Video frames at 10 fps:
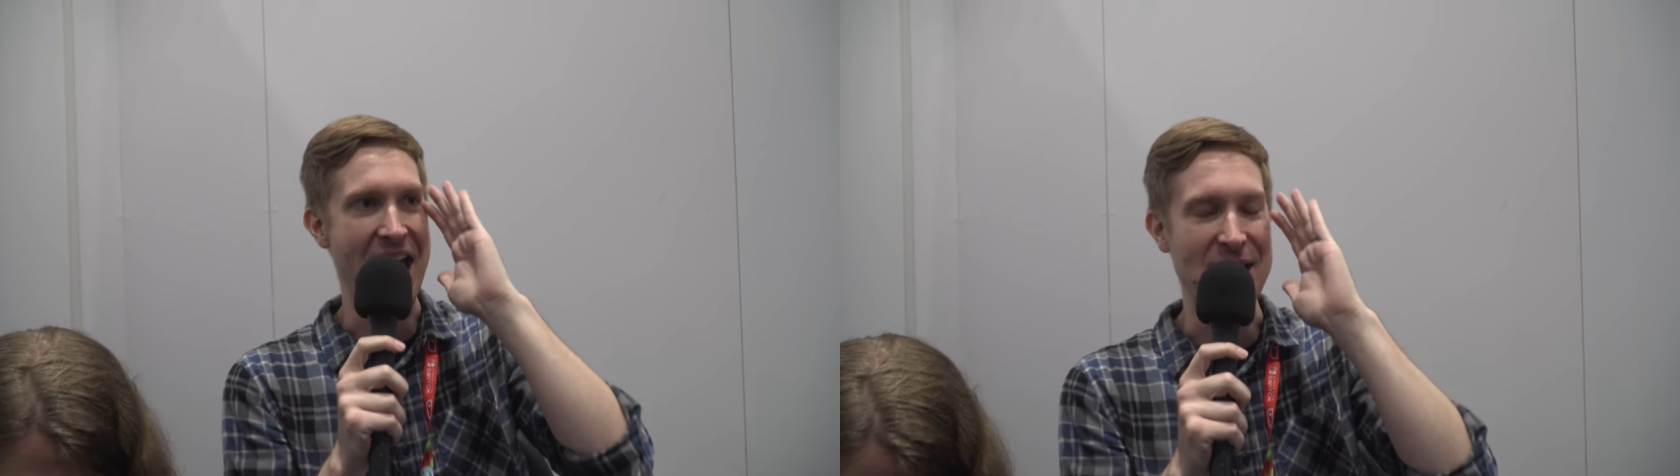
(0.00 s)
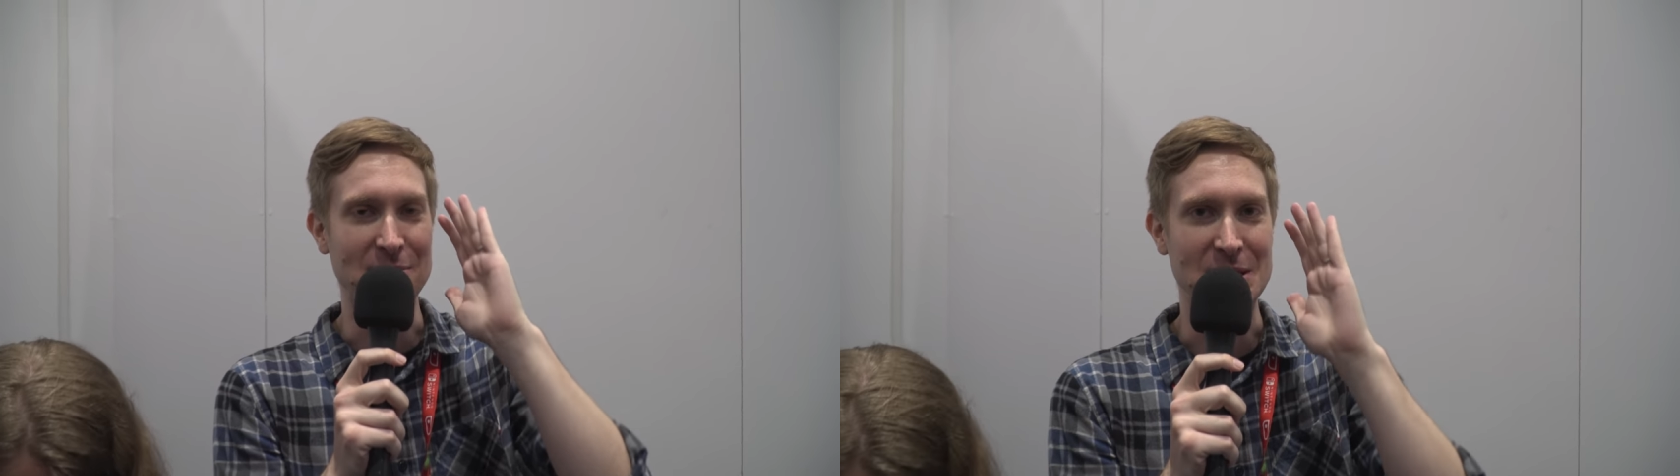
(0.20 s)

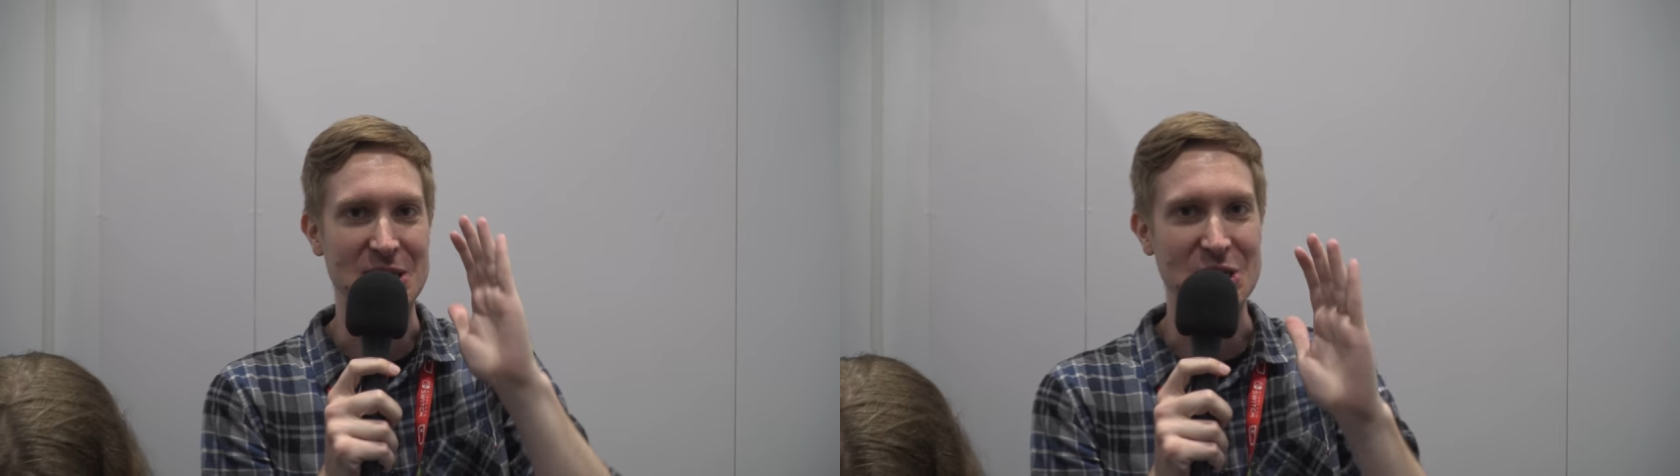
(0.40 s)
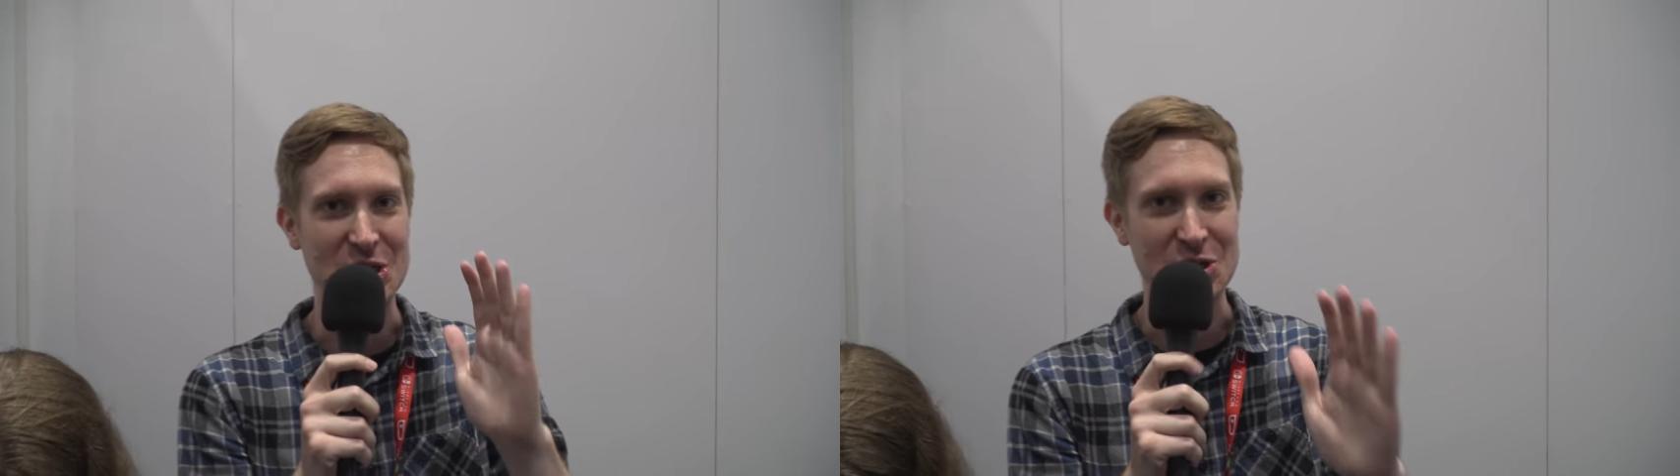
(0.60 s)
am
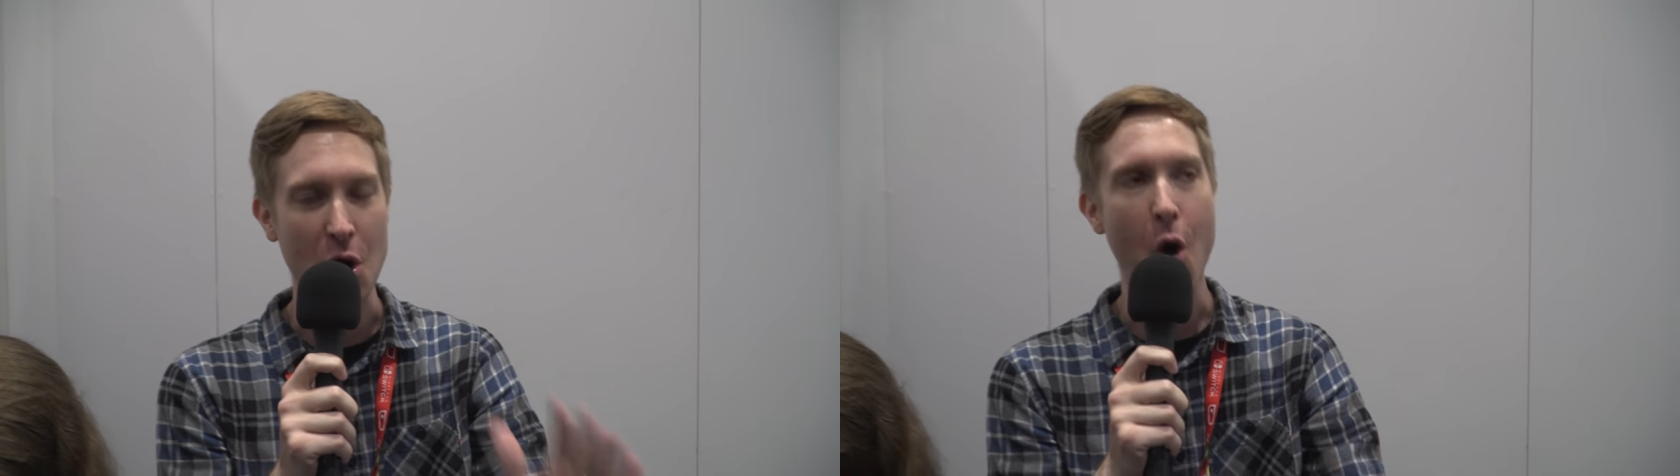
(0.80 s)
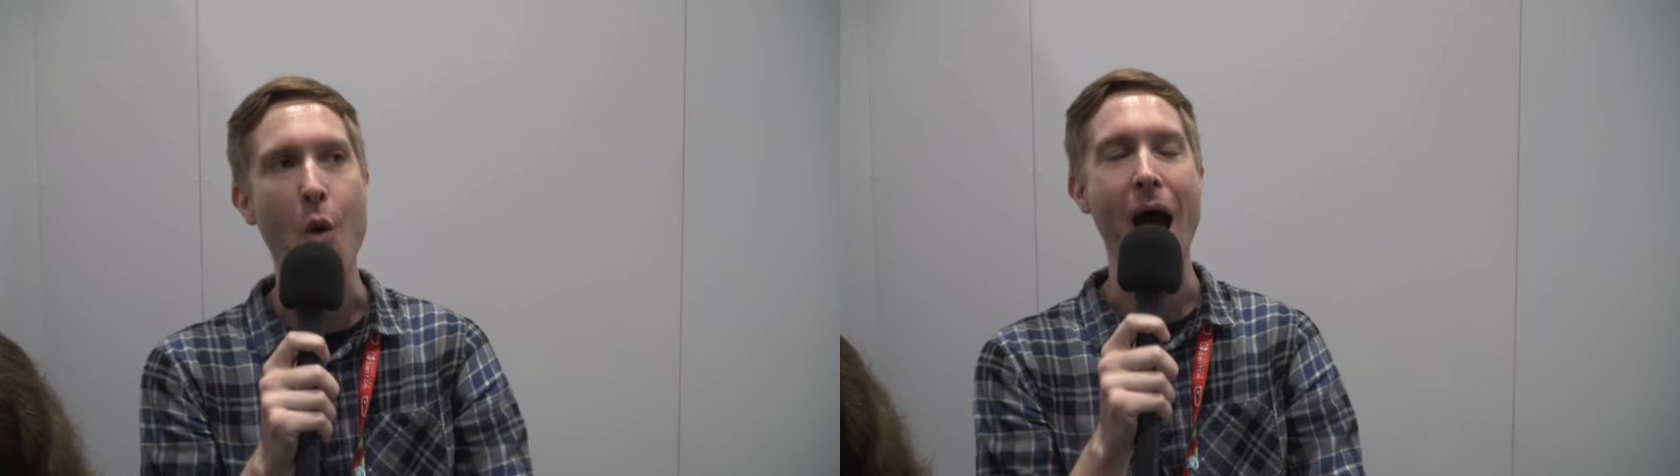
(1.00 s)

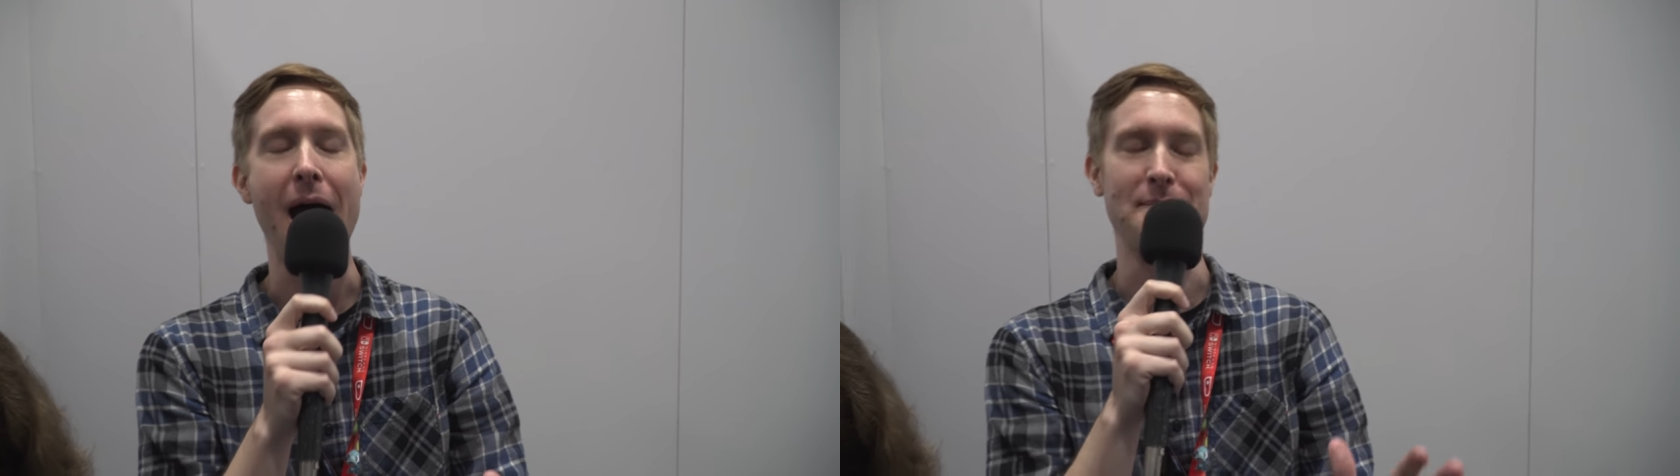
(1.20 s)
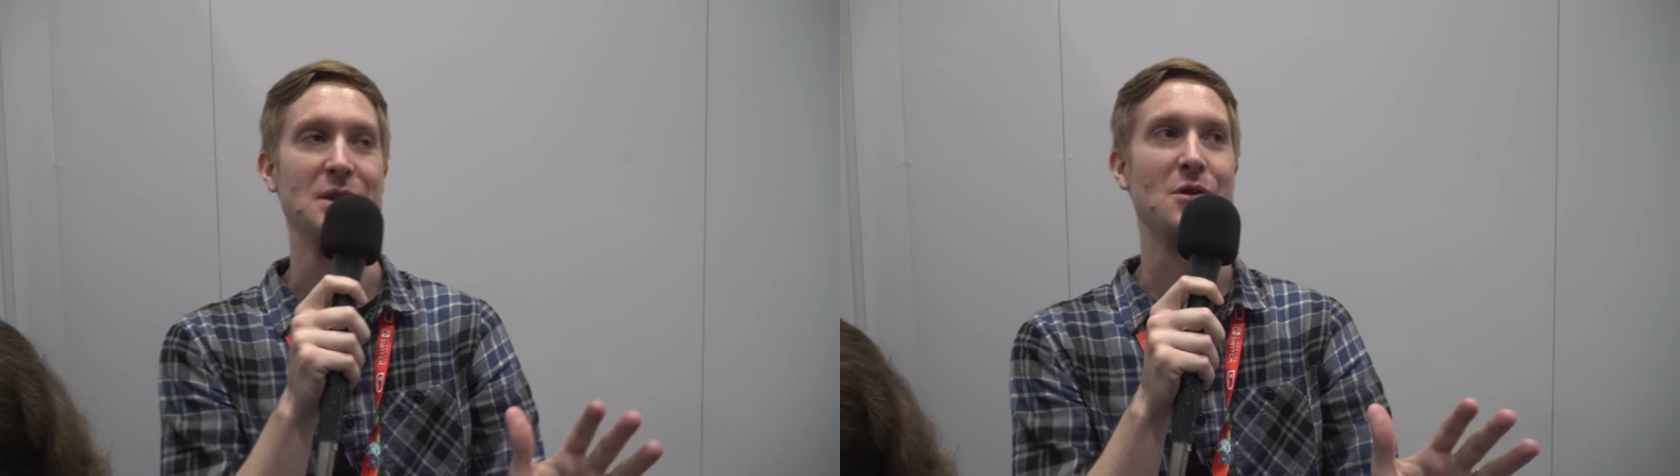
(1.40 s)
so
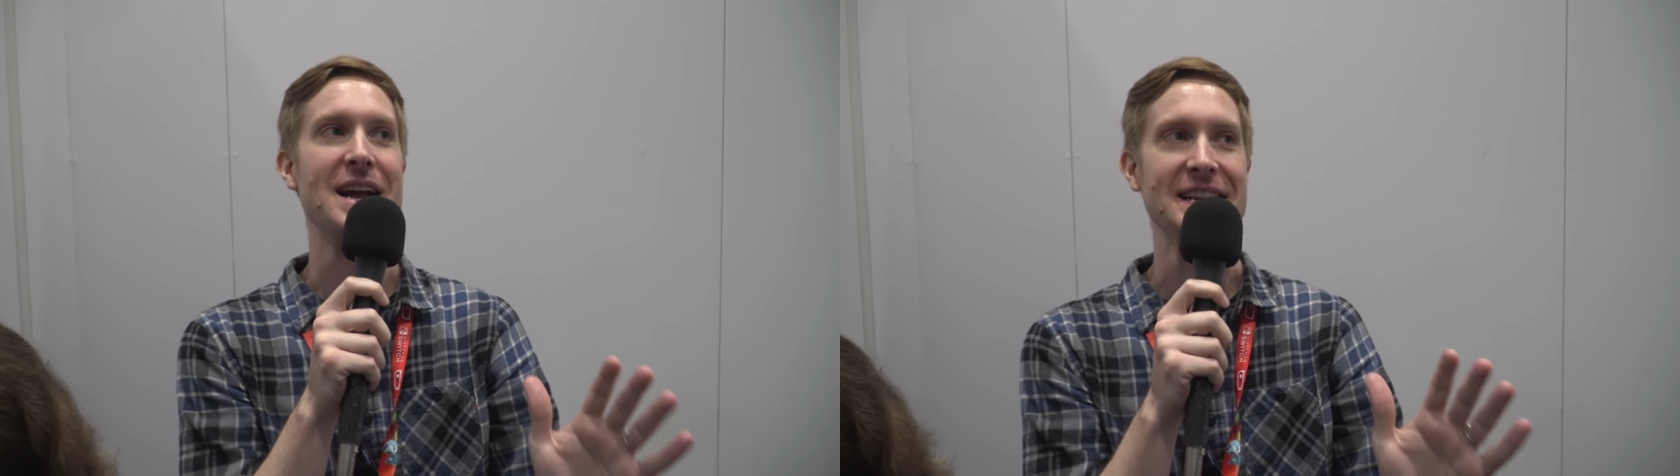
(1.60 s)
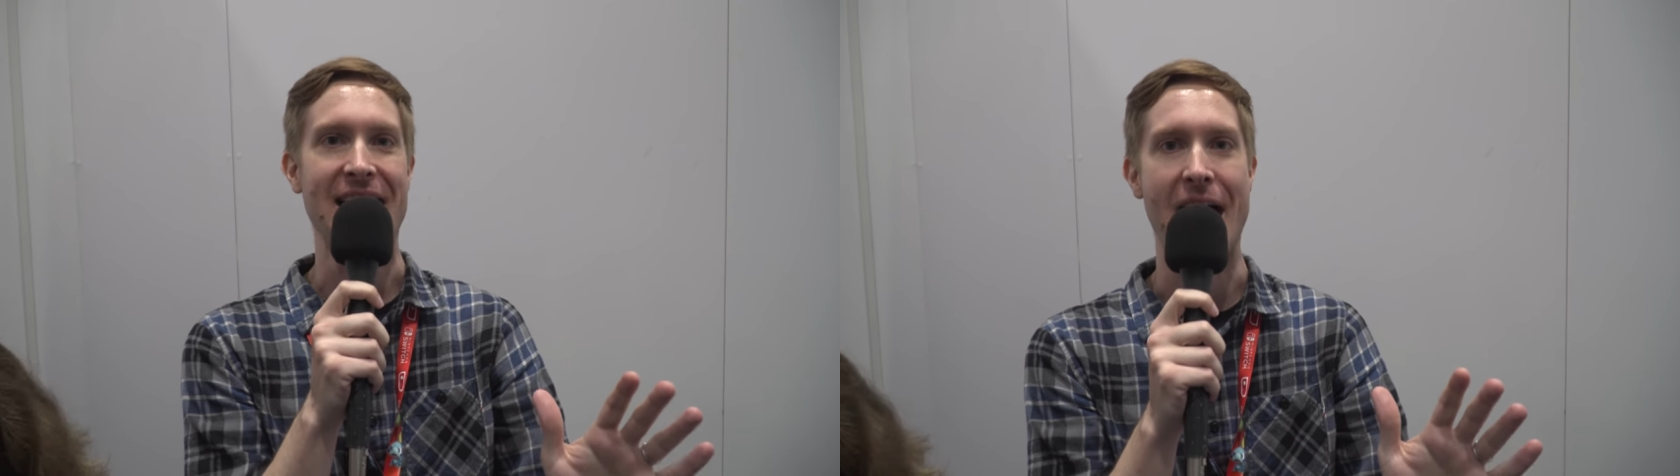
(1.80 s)
happy
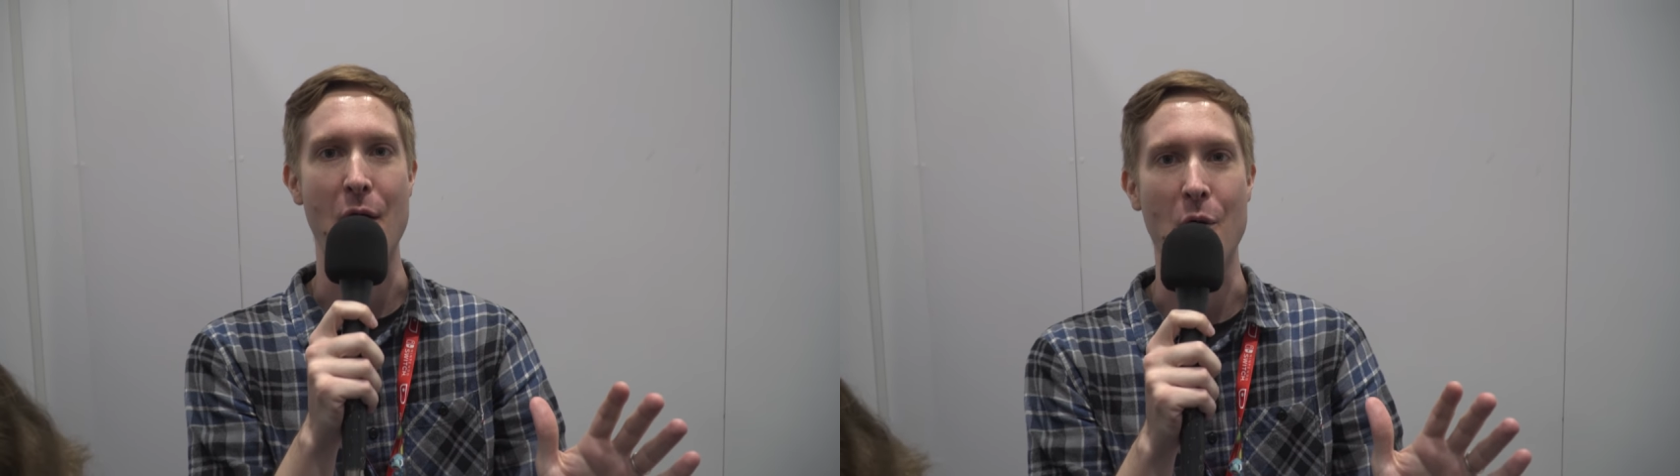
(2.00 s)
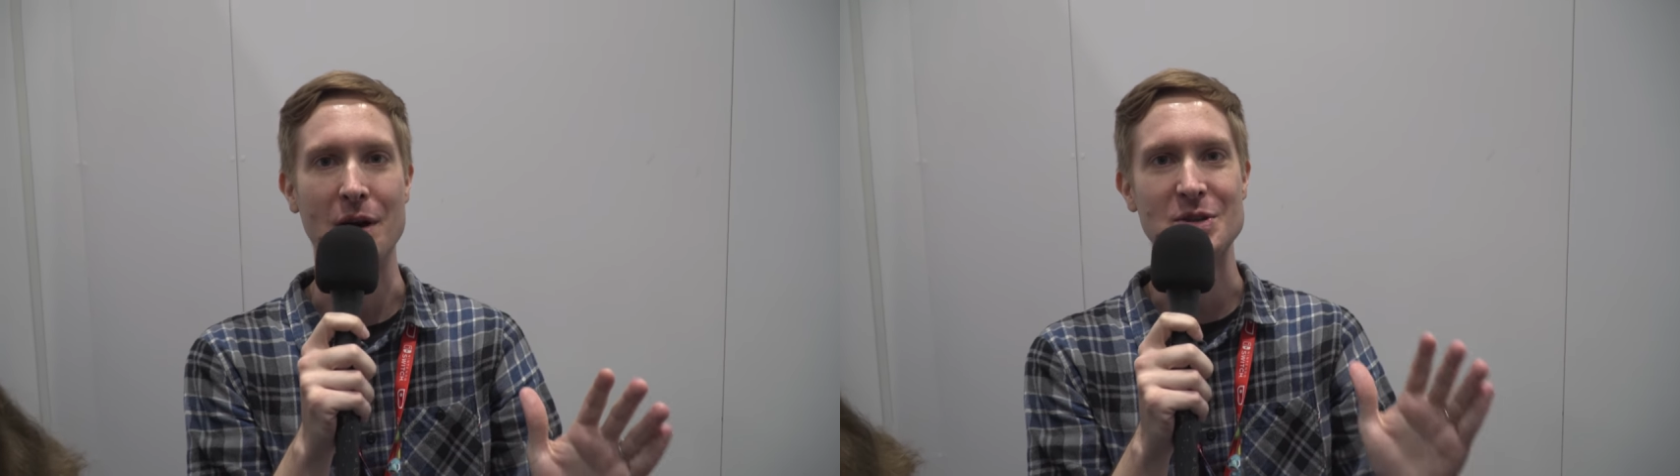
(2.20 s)
right now.